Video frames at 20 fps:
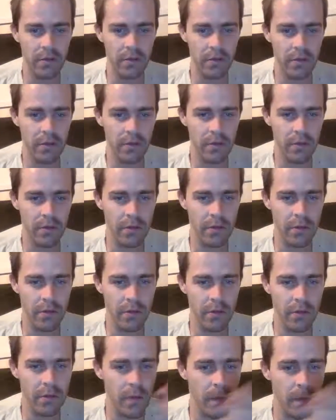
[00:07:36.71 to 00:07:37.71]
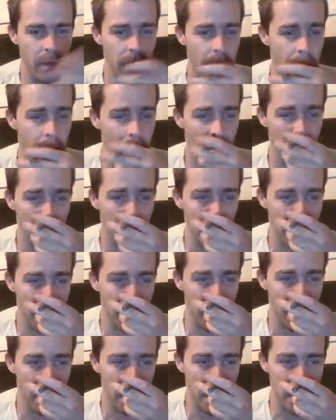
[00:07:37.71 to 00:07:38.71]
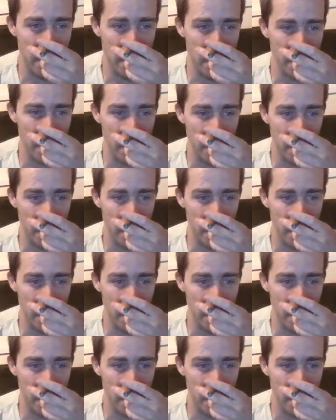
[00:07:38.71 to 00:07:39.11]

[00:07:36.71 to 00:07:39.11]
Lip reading: (no one is talking)